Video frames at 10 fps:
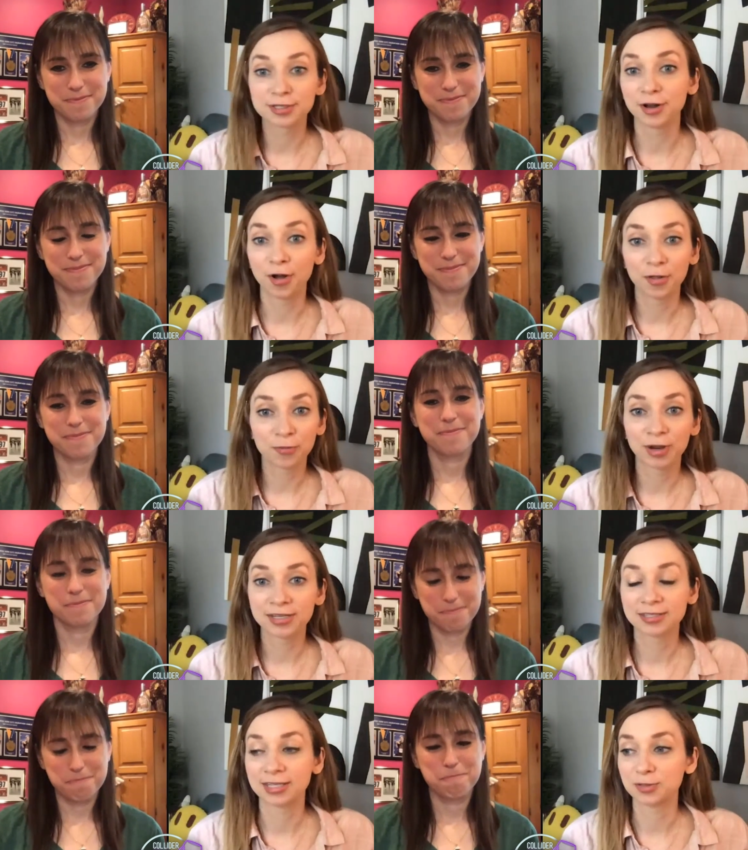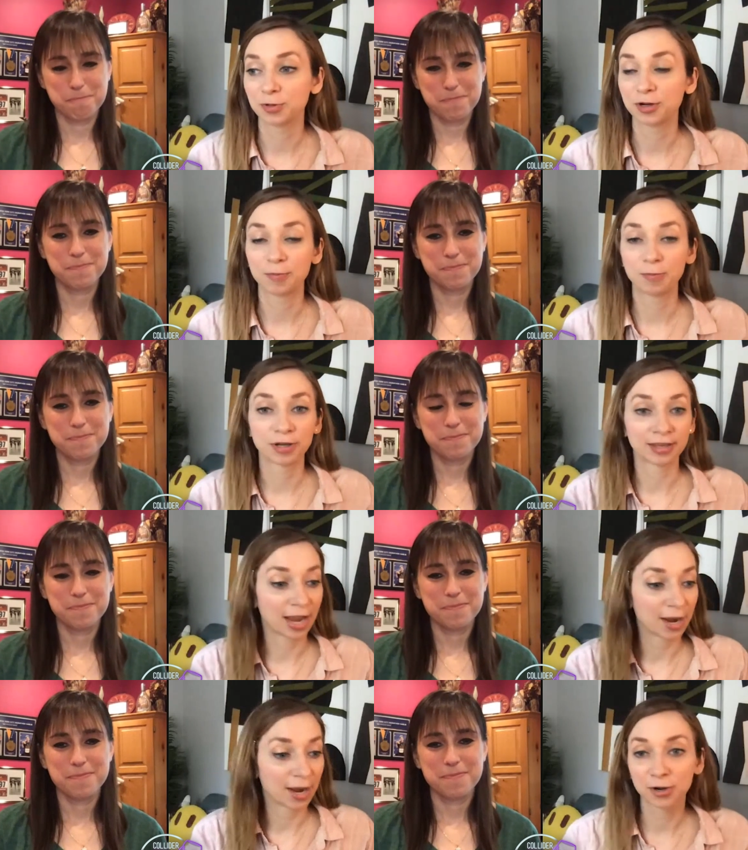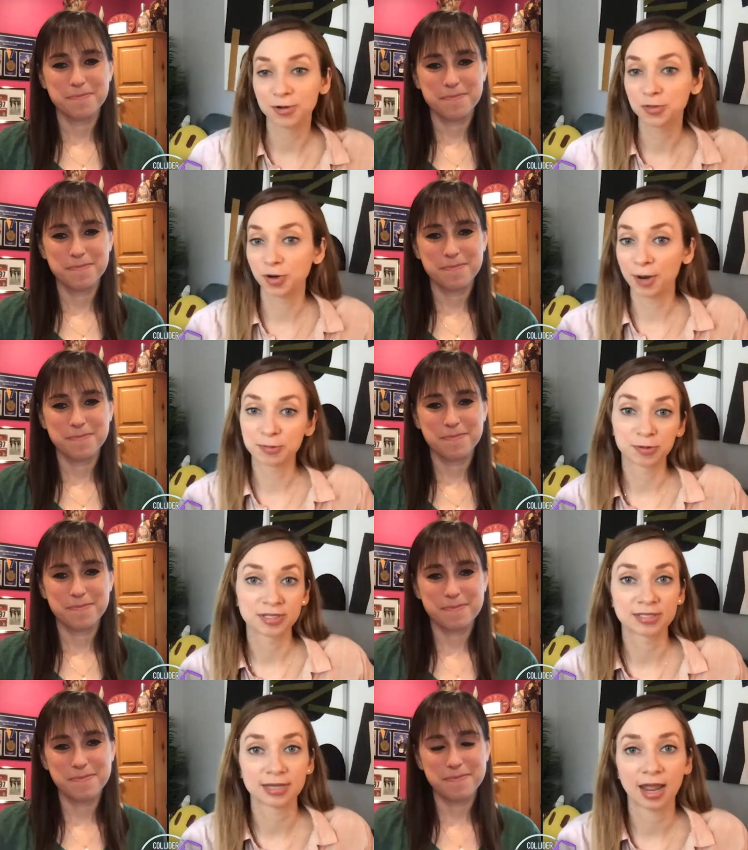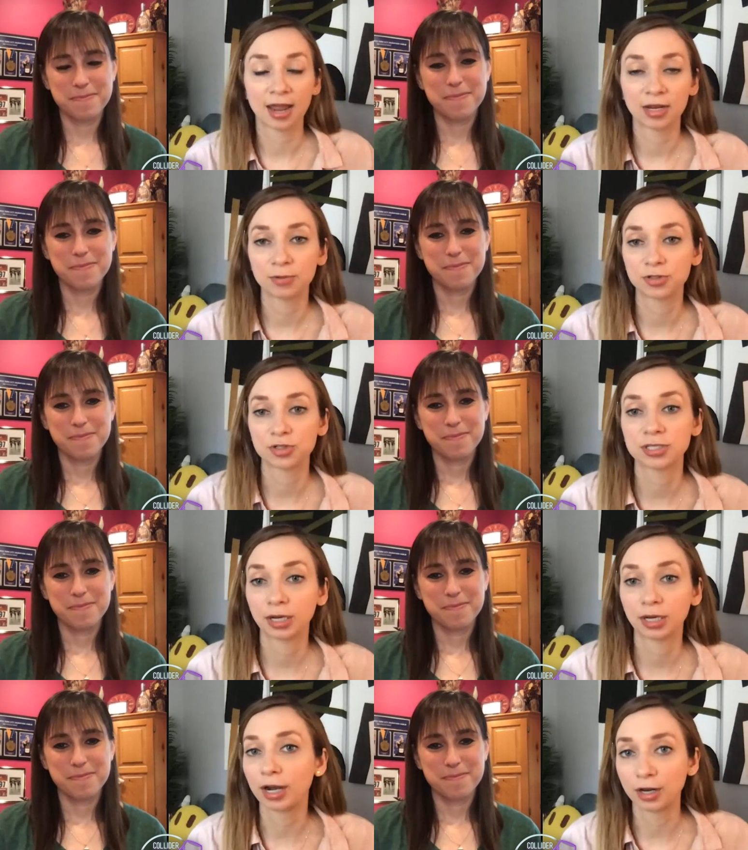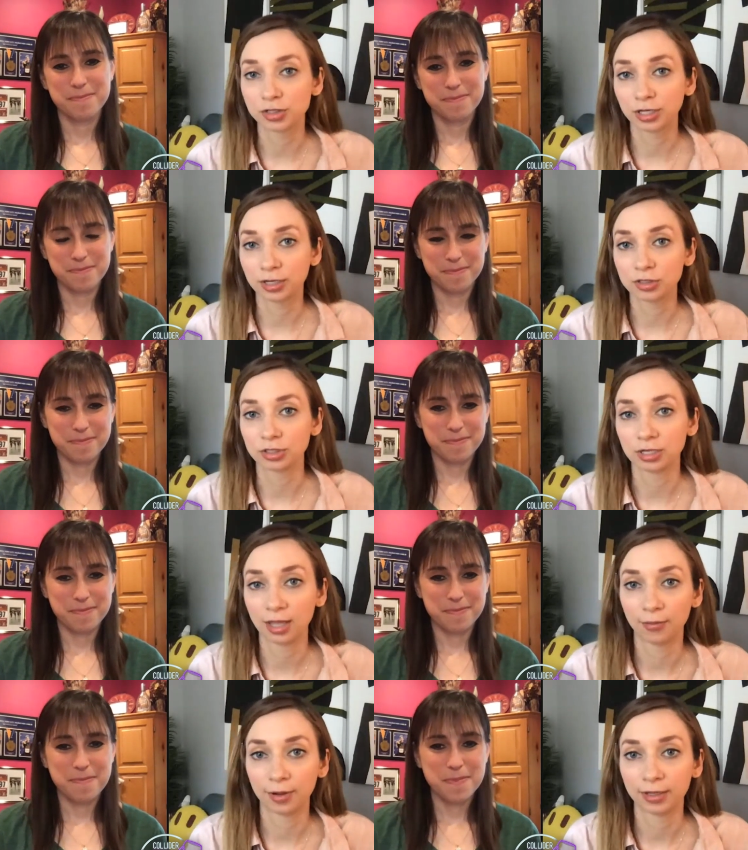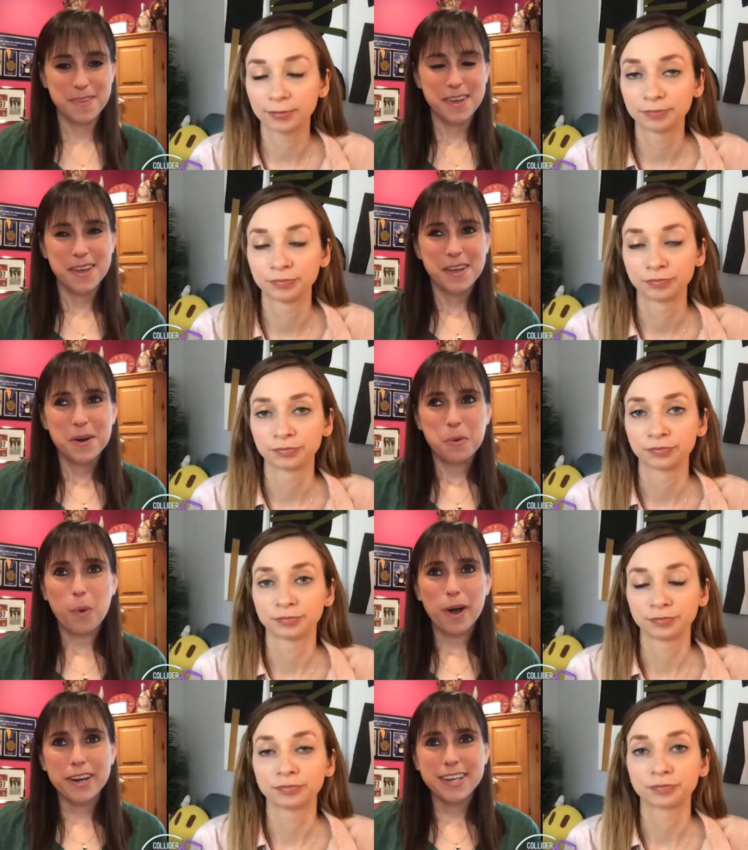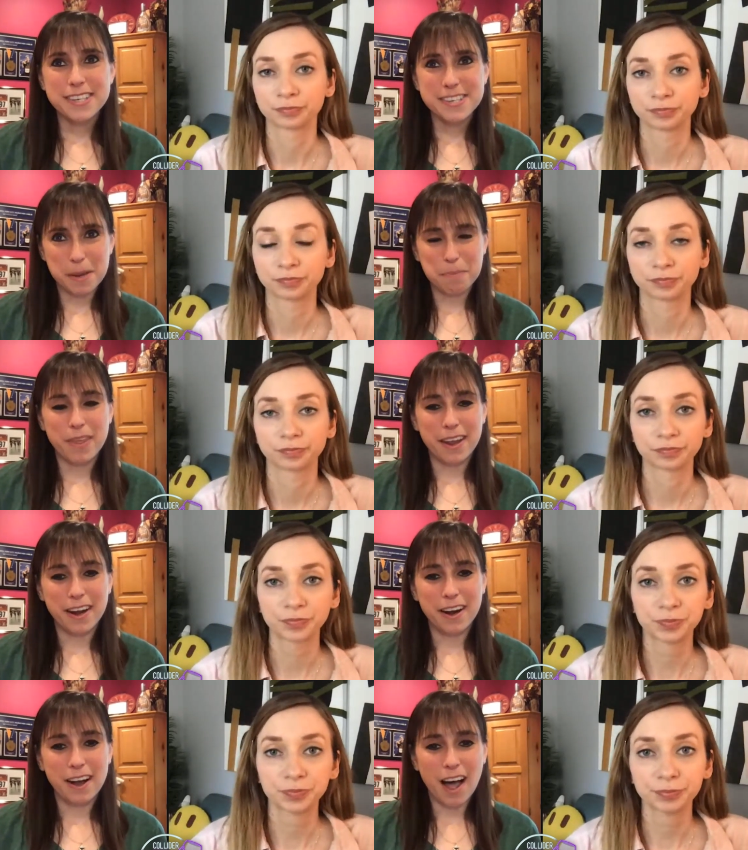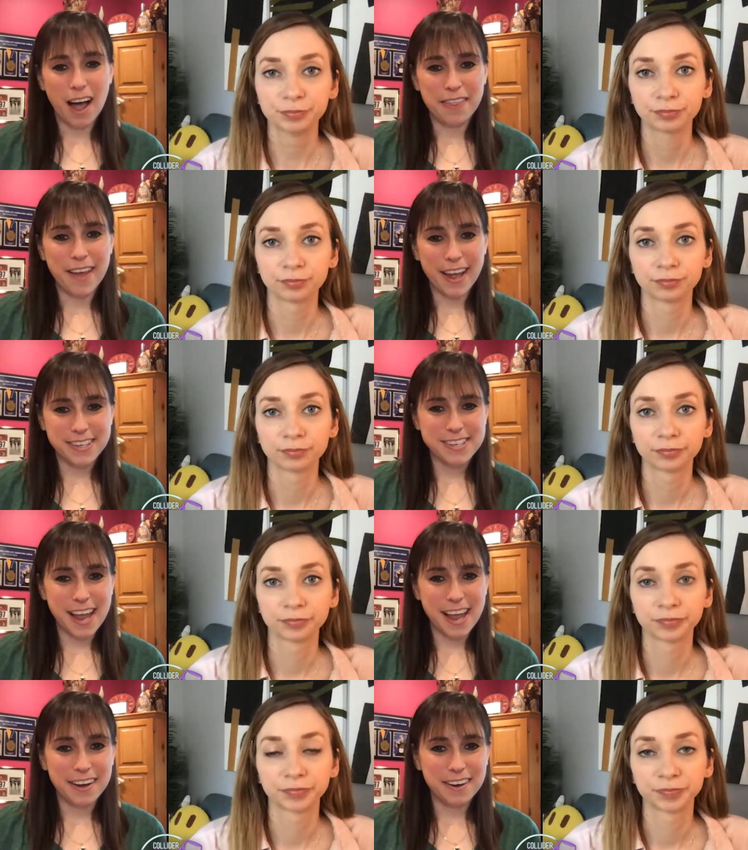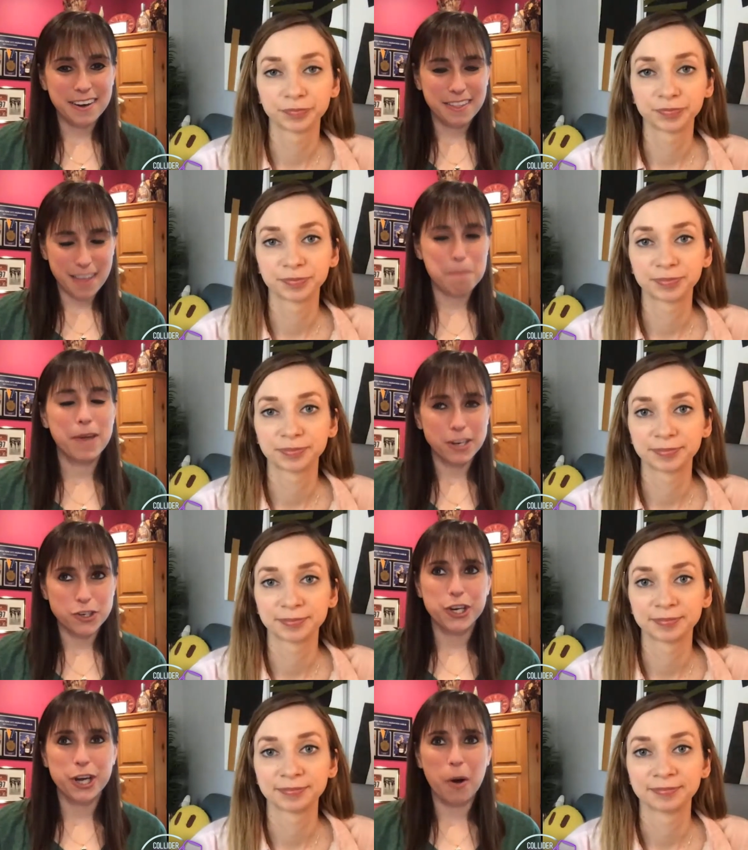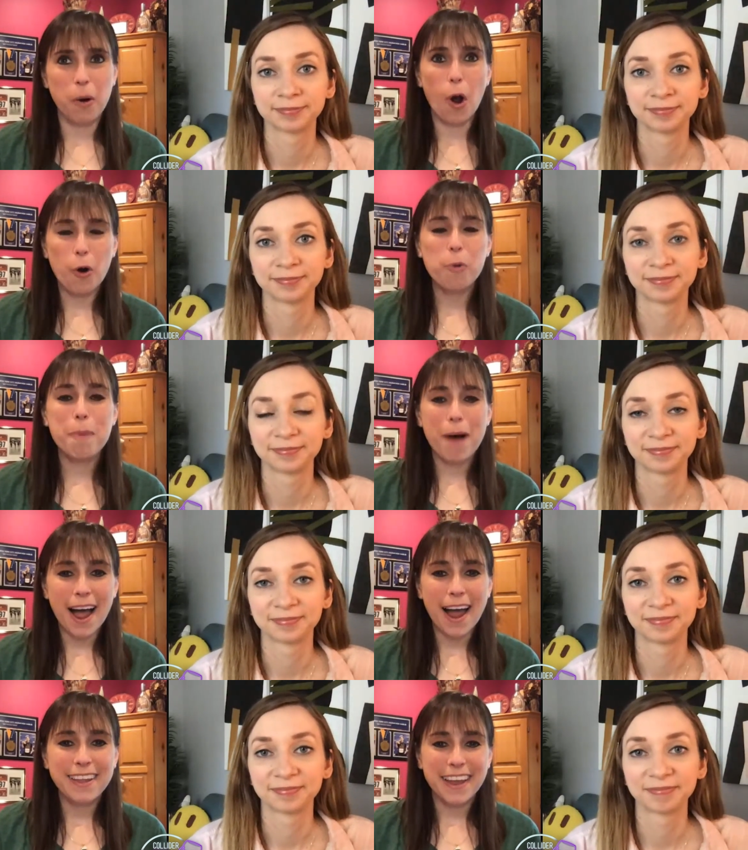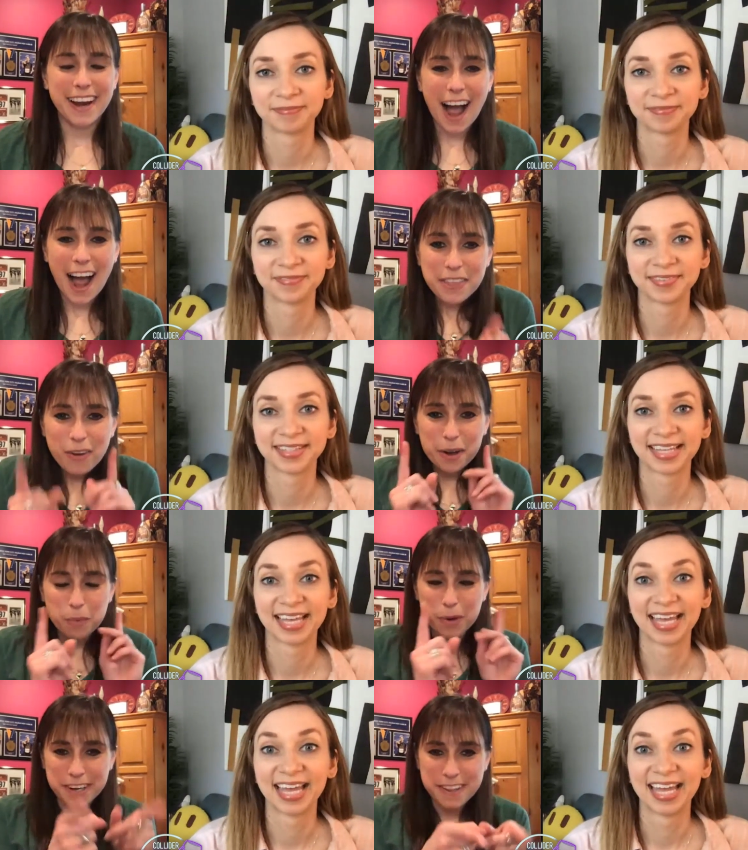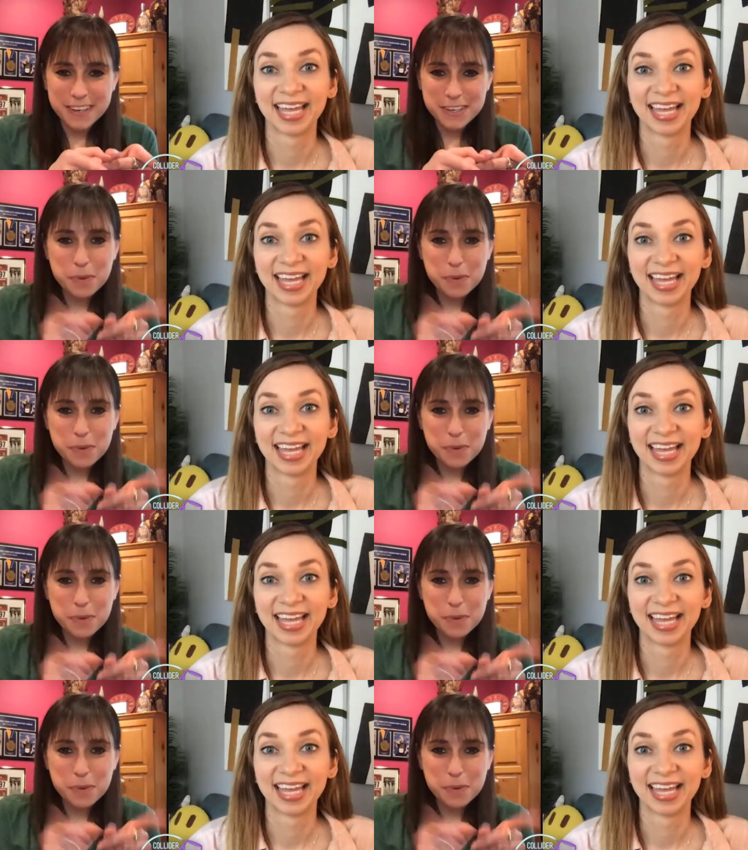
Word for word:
Speaker 1: and all the ways things work, where the camera goes, where I'm supposed to stand. It was just like a great education in that way.
Speaker 2: What is something on that set that made you go, oh my, like I thought it worked this